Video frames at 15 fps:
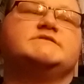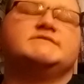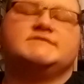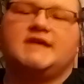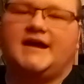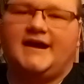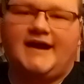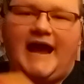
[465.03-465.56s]

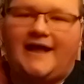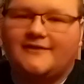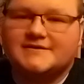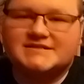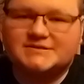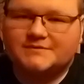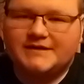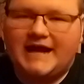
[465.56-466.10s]

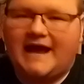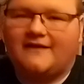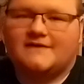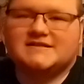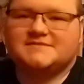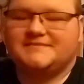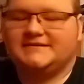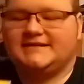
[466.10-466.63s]
Alice Sweet
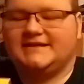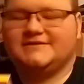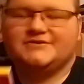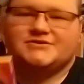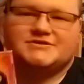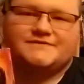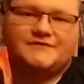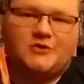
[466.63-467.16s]
Alice. But then
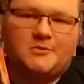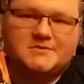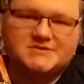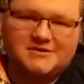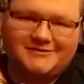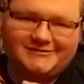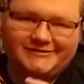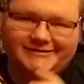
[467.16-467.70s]
there's films
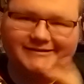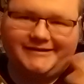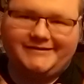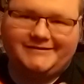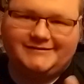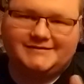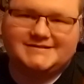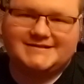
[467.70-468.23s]
on
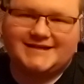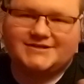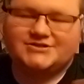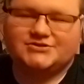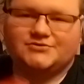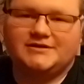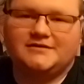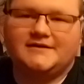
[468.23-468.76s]
the Section
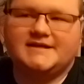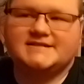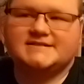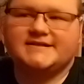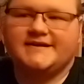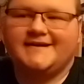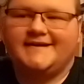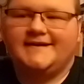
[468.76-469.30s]
3 list
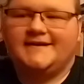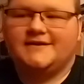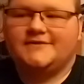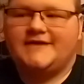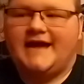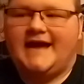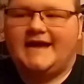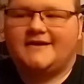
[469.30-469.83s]

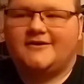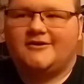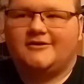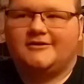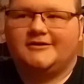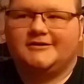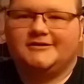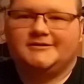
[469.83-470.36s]
that
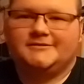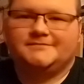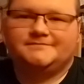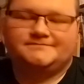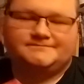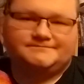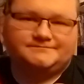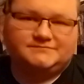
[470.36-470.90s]
are
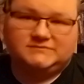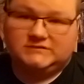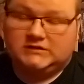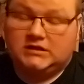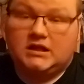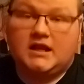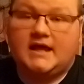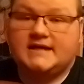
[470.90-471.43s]

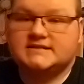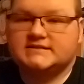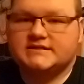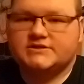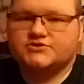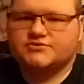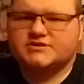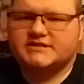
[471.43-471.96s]
less
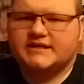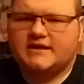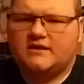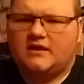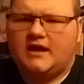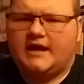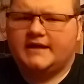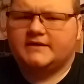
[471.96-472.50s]

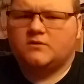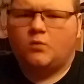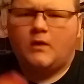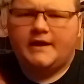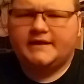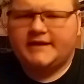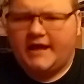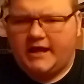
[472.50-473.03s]
interesting, like
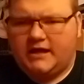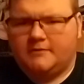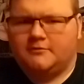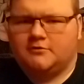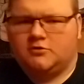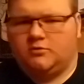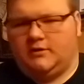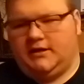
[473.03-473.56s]
White Cannibal
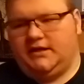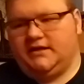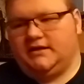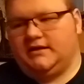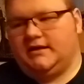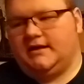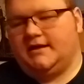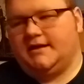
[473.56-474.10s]
Queen
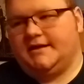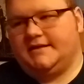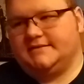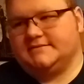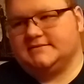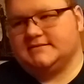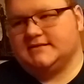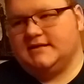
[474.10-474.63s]

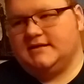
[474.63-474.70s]
and